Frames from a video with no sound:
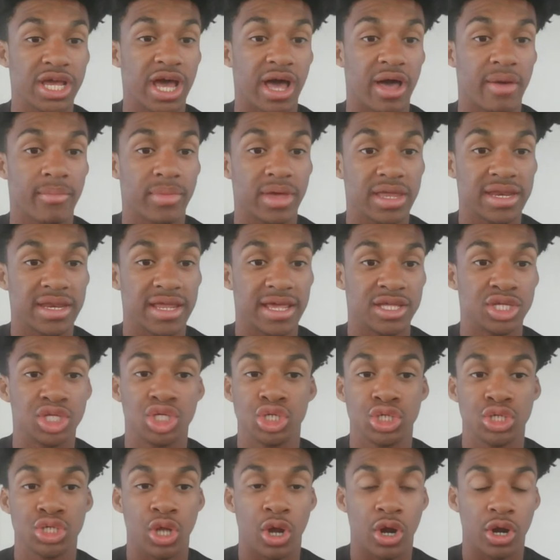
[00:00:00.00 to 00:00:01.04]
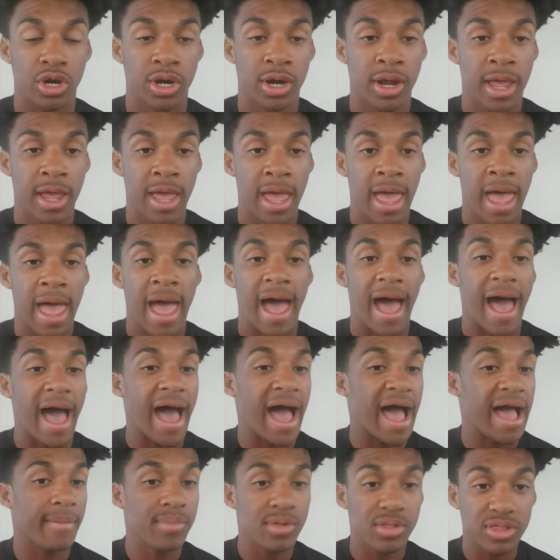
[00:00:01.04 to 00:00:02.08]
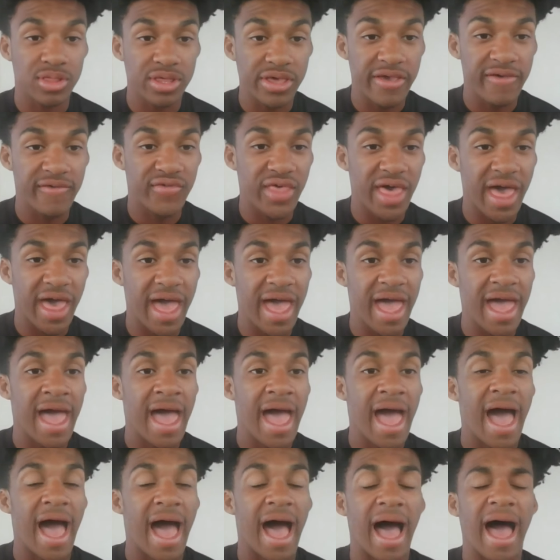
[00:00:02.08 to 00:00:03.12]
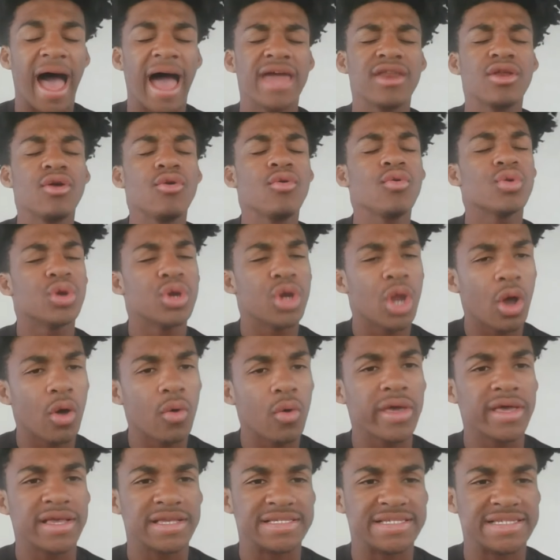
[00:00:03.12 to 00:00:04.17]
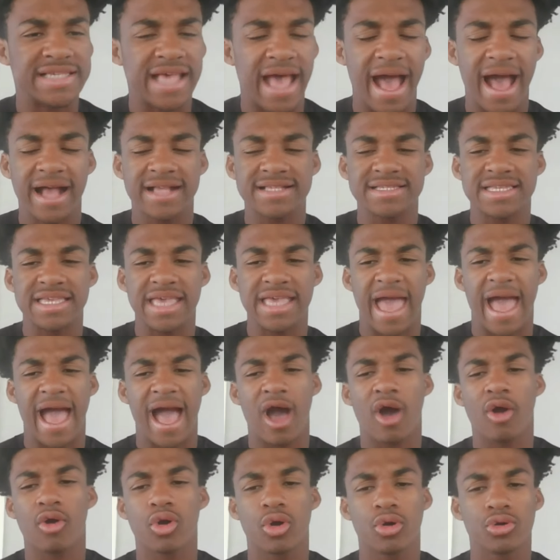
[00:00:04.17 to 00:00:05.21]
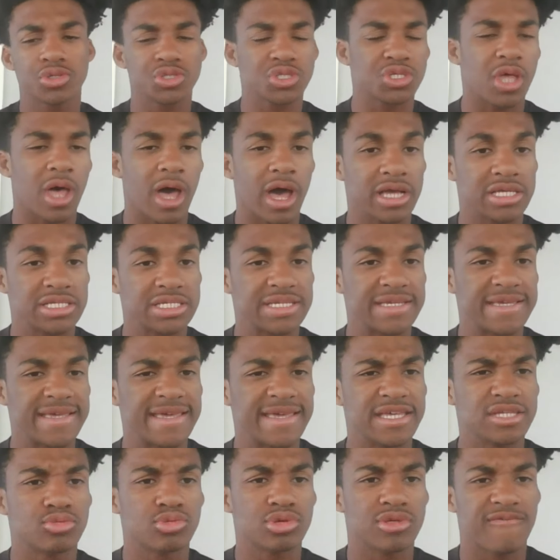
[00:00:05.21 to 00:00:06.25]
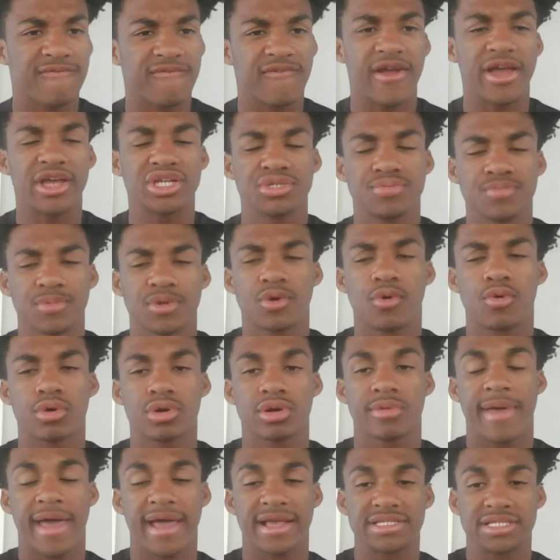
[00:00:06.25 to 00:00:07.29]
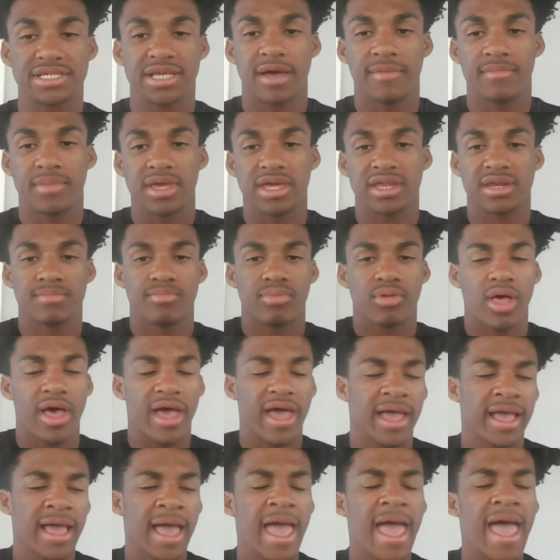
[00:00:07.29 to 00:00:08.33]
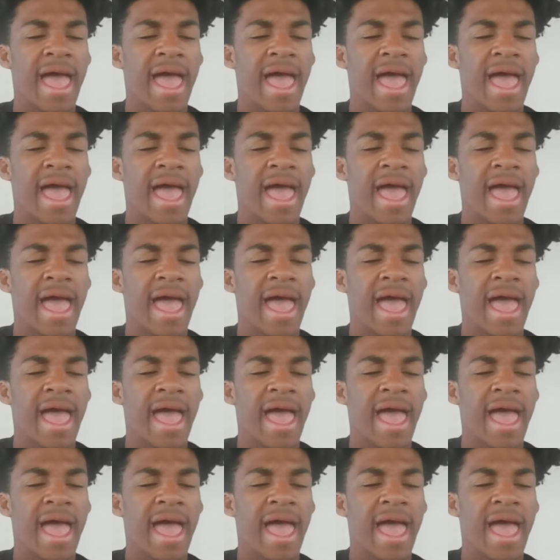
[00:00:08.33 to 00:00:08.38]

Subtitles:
come in and start. I believe that. I don't know exactly how Coach Loxley is with freshman quarterbacks coming in and playing.